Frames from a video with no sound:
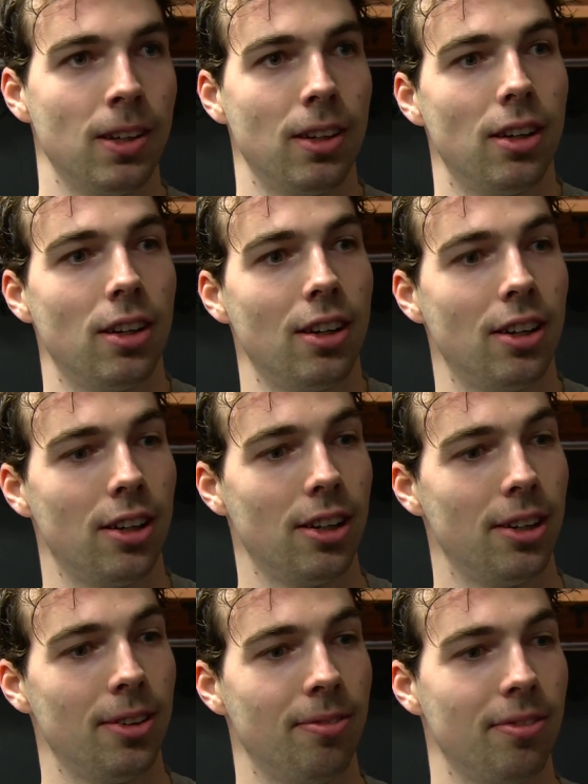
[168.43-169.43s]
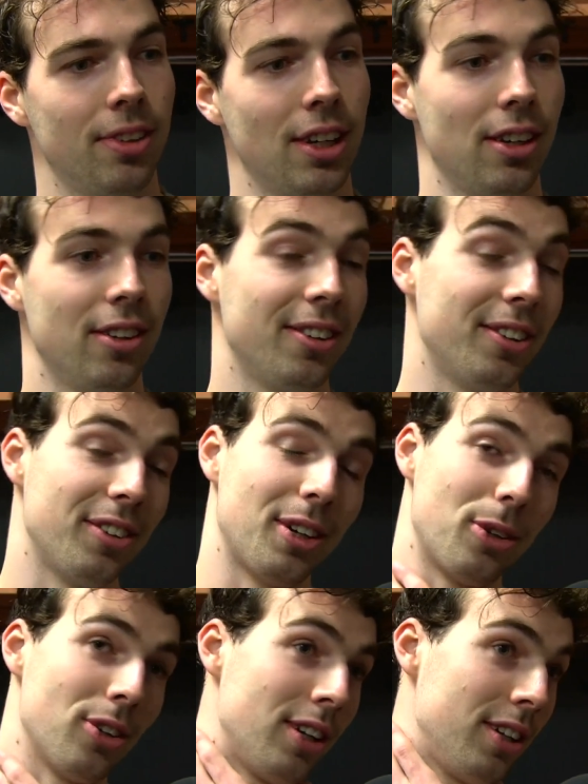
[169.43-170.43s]

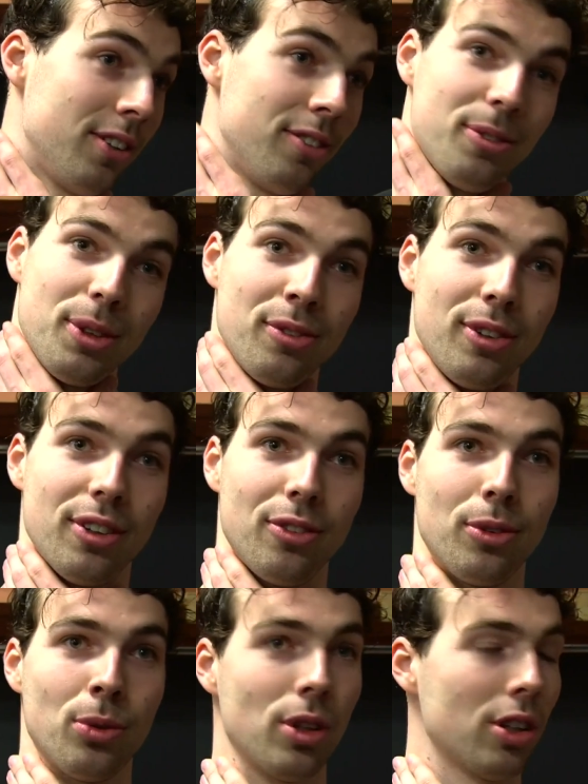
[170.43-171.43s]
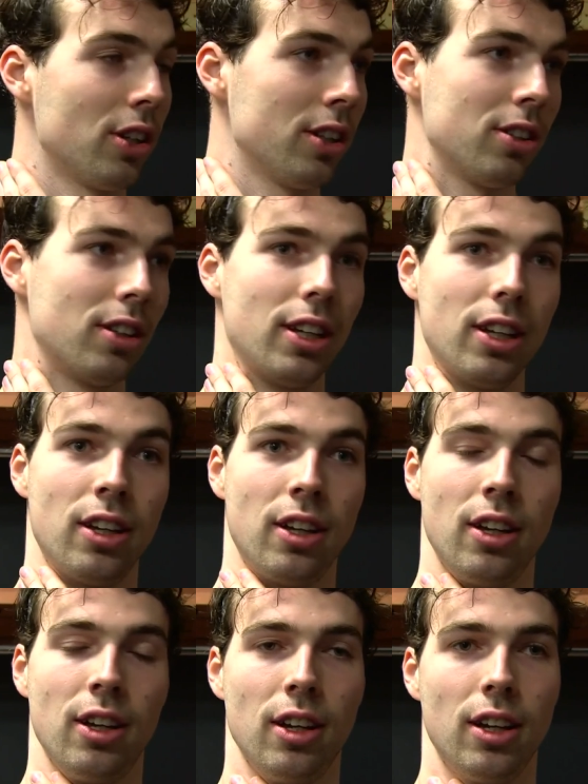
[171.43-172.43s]
Our line, we felt great today.
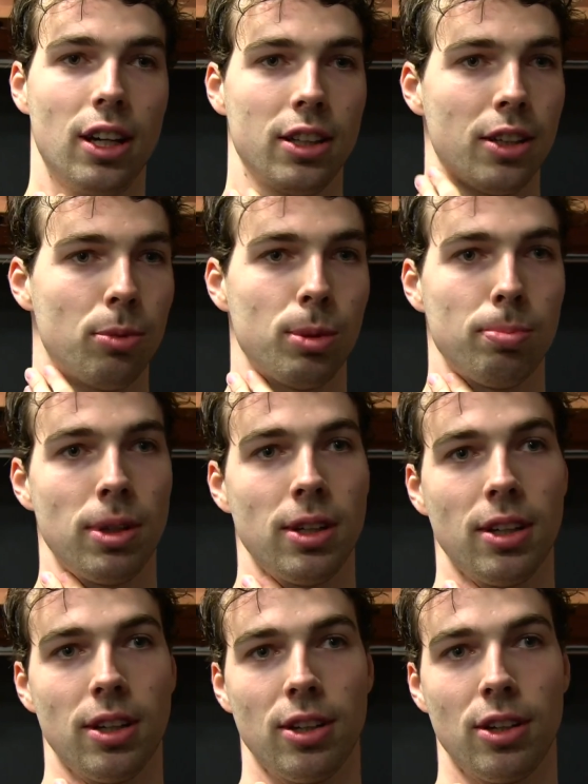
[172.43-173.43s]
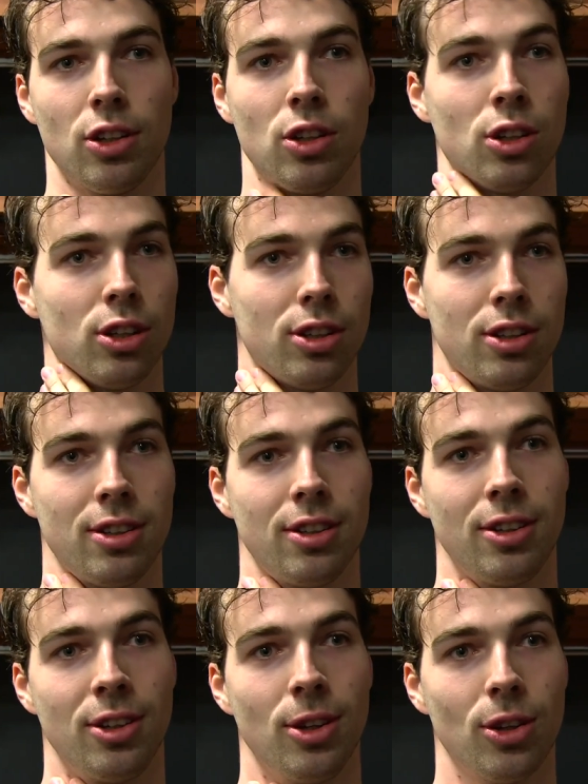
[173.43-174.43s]
I think we're playing good
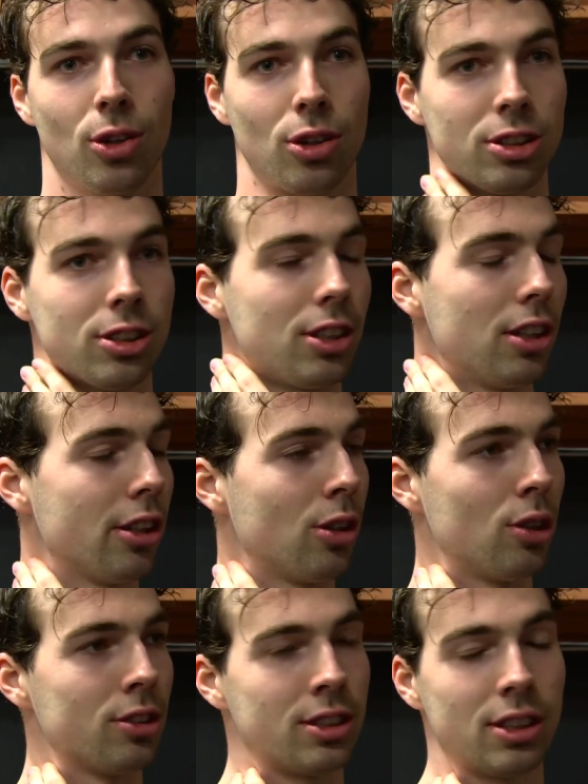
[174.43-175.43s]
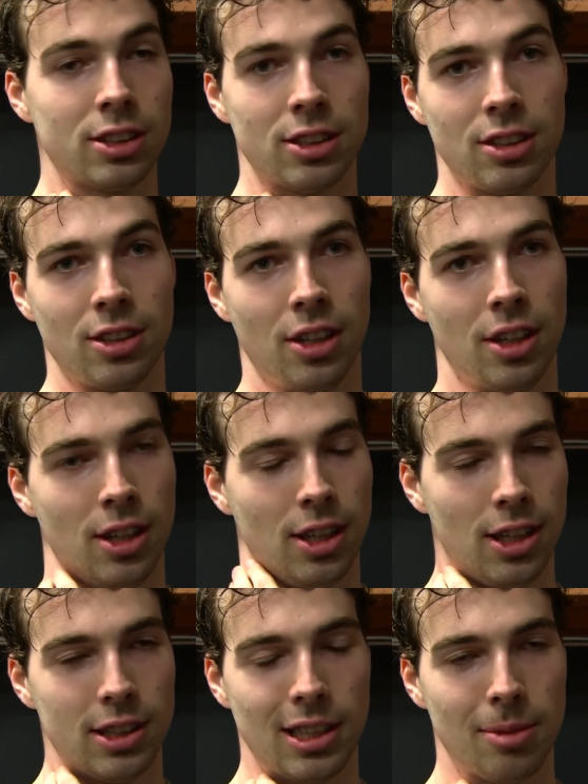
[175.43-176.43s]
consistently whole season.
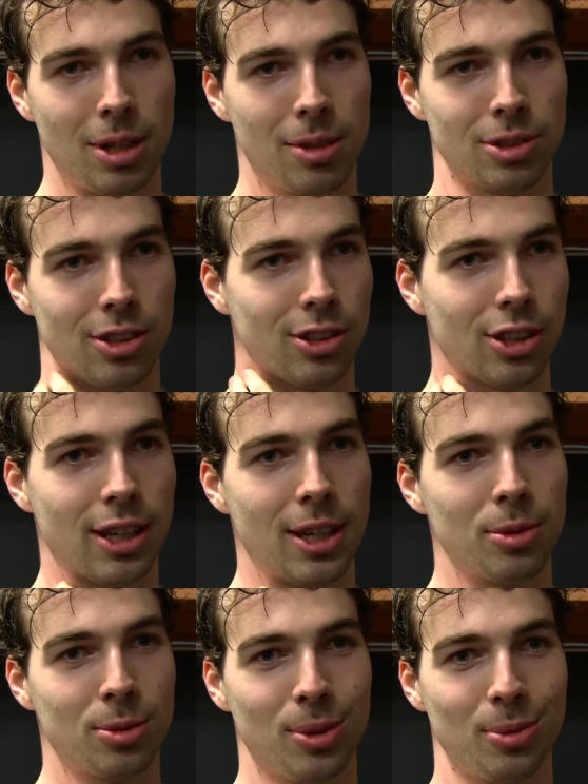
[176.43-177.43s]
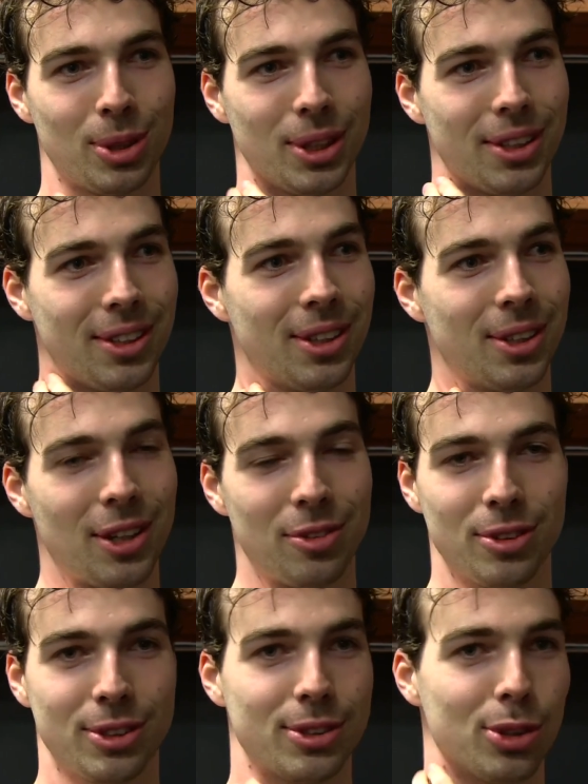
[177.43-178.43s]
Sometimes there are the games when we have
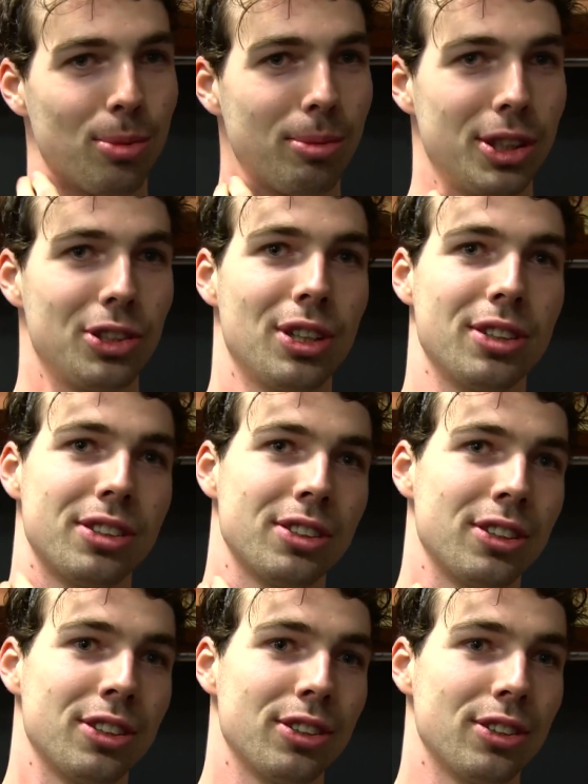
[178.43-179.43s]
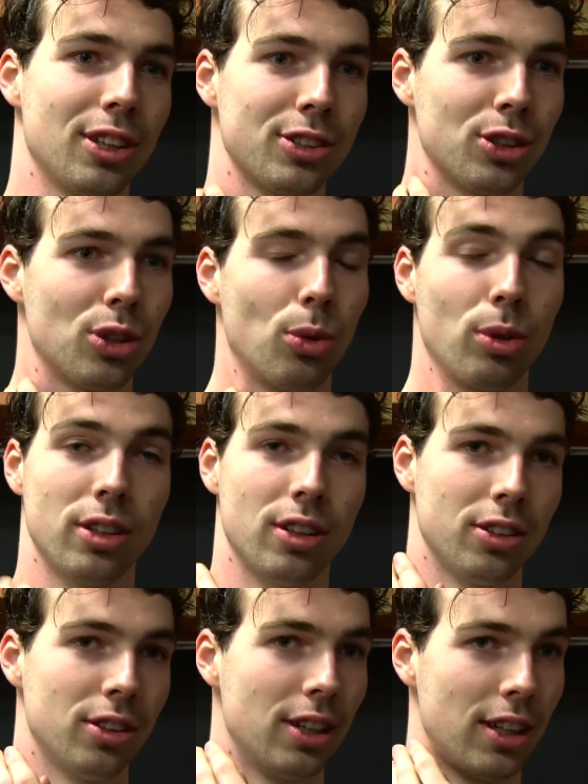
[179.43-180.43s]
so many chances and it doesn't go in,
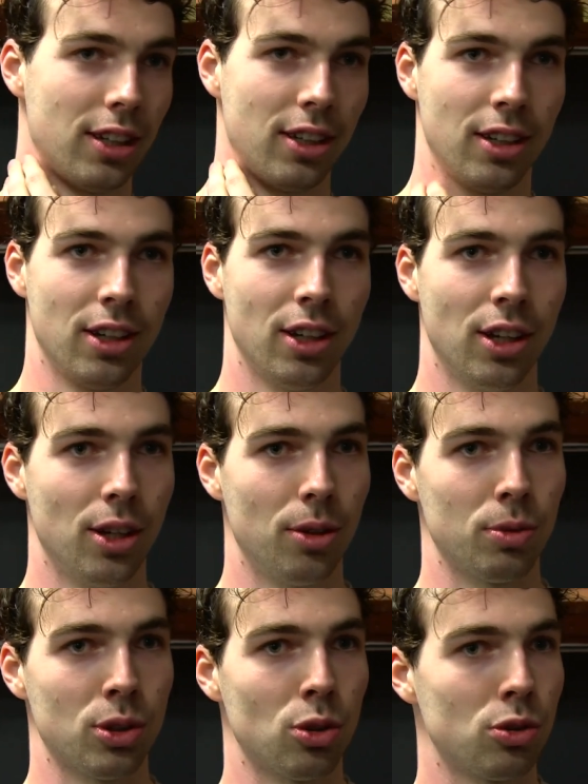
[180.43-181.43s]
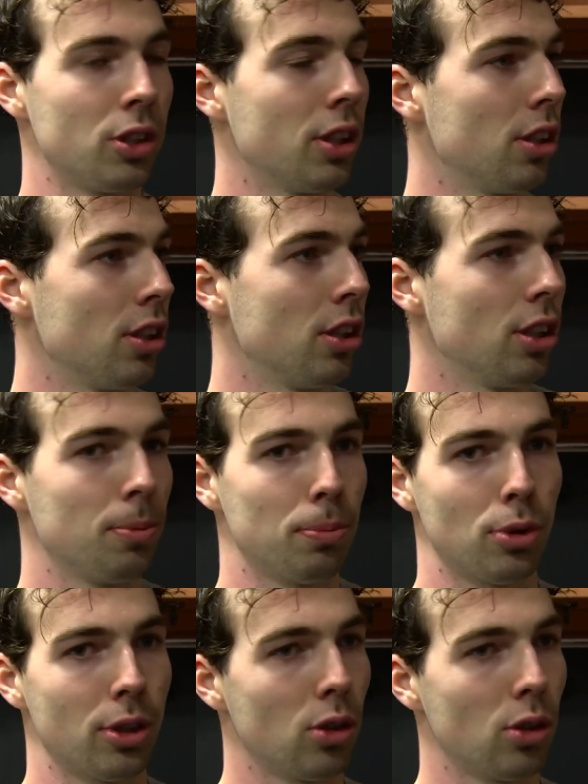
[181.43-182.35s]
and today we scored three important